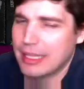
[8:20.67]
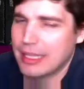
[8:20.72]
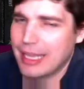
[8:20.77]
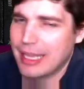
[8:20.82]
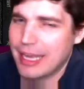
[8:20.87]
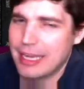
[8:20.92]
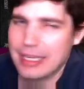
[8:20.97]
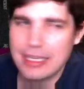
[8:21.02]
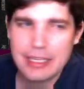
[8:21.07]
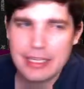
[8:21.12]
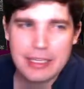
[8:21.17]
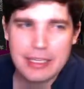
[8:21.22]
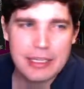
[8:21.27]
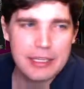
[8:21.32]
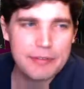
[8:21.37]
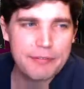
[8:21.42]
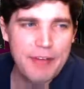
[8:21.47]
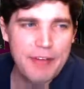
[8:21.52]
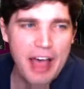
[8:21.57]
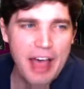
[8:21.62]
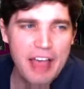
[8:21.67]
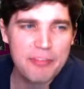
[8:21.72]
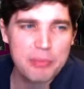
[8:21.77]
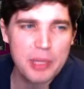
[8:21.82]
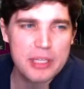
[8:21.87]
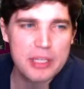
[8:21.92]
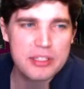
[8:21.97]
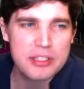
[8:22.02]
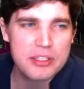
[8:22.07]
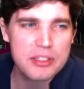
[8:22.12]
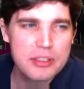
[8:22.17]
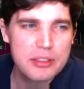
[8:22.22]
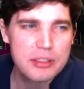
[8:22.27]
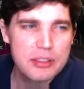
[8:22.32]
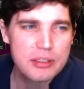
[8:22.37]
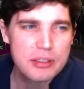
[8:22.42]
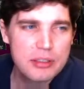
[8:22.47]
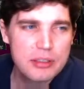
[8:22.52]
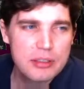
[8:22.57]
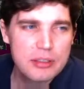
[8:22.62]
85 plus.
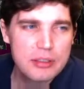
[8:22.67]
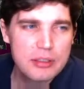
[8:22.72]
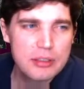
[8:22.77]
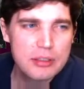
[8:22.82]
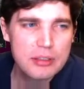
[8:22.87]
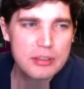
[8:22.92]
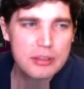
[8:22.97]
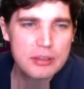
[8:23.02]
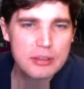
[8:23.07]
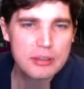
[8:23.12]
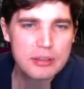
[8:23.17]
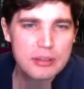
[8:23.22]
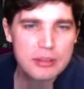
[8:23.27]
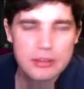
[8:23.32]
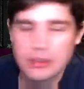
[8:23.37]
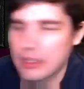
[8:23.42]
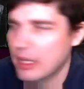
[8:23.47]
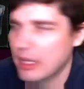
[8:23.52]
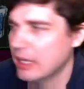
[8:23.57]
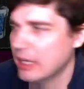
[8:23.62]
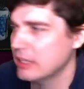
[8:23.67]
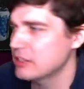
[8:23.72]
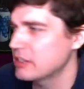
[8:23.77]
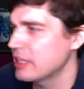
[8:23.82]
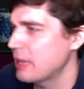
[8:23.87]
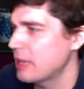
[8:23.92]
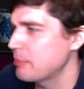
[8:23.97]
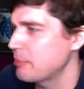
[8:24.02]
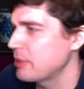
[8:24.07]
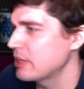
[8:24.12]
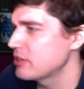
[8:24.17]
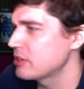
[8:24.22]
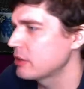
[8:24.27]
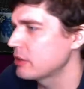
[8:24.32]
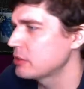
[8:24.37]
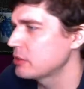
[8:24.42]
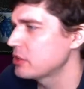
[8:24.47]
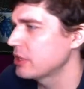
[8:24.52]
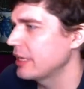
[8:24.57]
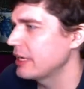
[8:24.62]
I could see that being a
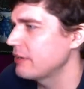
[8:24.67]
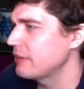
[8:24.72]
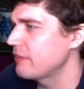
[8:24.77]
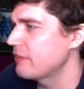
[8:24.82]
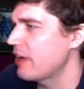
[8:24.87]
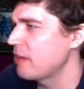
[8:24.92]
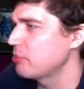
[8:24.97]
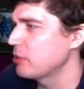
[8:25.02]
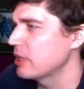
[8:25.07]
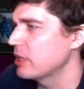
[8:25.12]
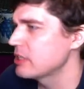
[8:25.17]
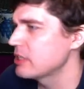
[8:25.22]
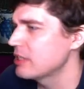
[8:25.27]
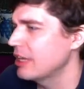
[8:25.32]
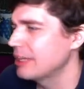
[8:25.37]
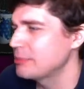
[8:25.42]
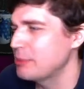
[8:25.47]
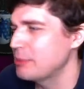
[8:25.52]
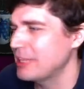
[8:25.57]
zero chill 85 plus large.